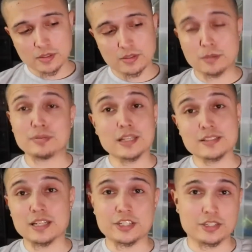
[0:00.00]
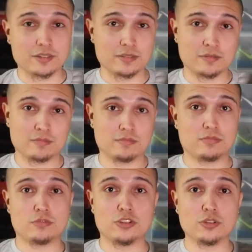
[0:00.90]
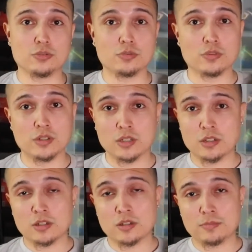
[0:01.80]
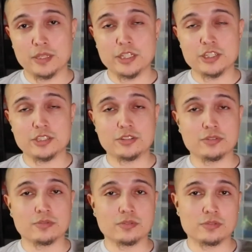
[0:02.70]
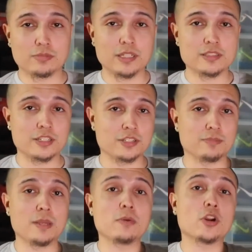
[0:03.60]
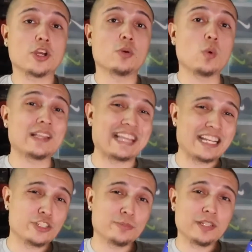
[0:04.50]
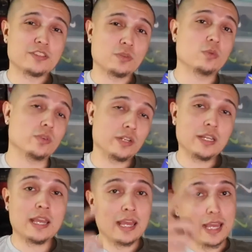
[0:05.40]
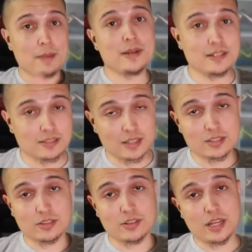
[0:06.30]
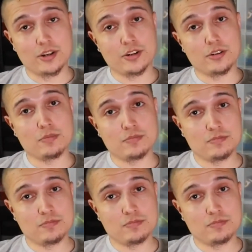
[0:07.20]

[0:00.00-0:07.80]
The PlayStation 2, PG2, PlayStation. People are going to want that shoe because you wore it and because the lights on that are dope.